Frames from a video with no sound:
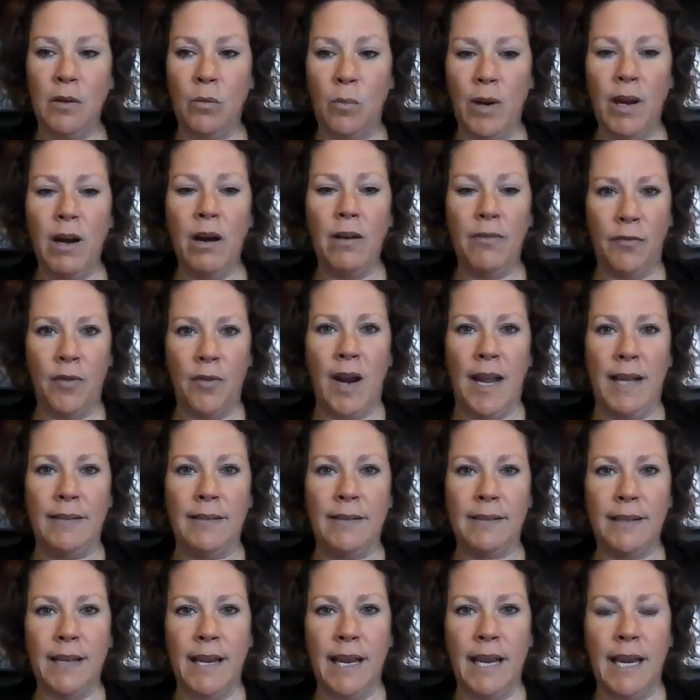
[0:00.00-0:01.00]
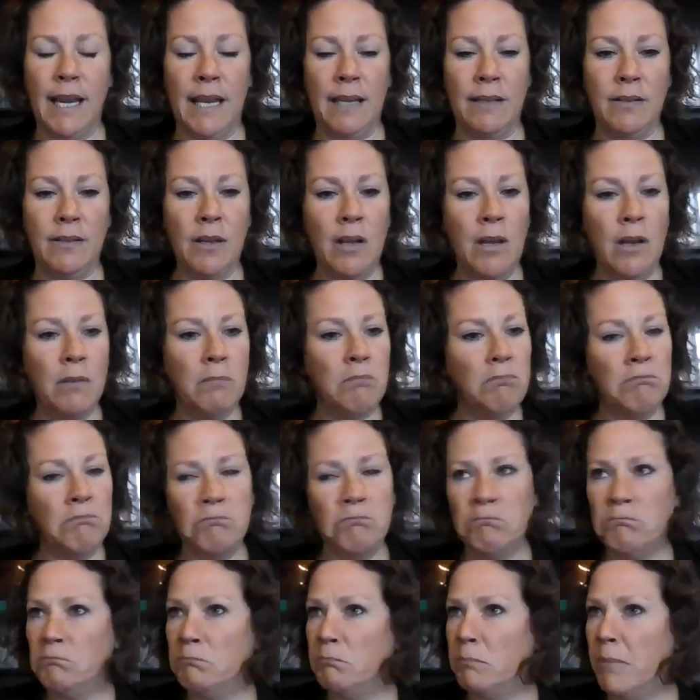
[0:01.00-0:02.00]
We are friends and
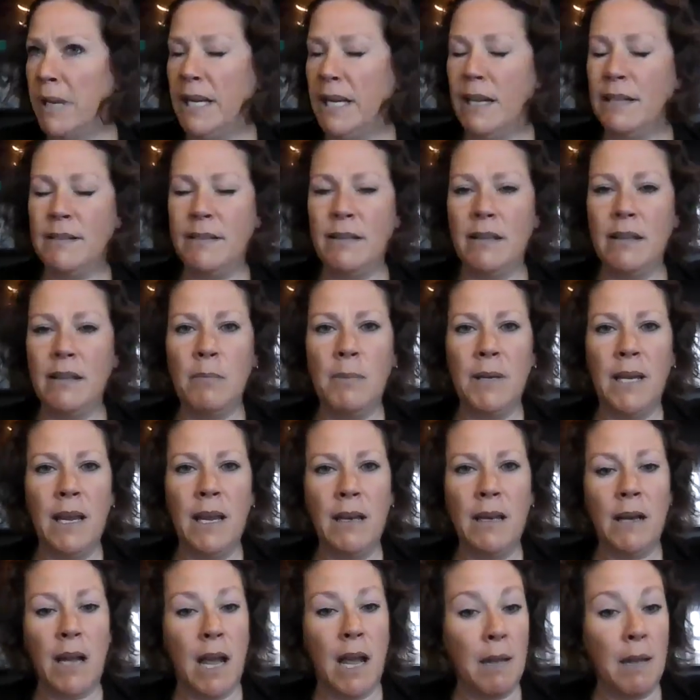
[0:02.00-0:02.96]
may not see them again.